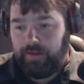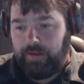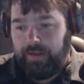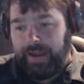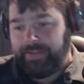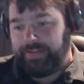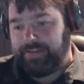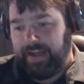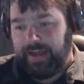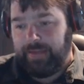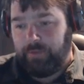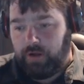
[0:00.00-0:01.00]
at the
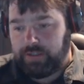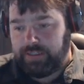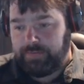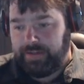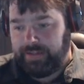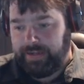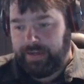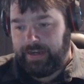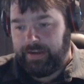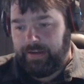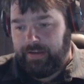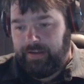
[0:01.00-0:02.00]
time
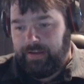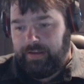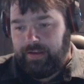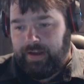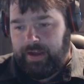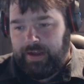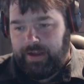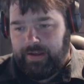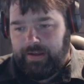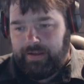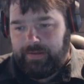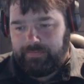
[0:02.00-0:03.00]
ultimately uh,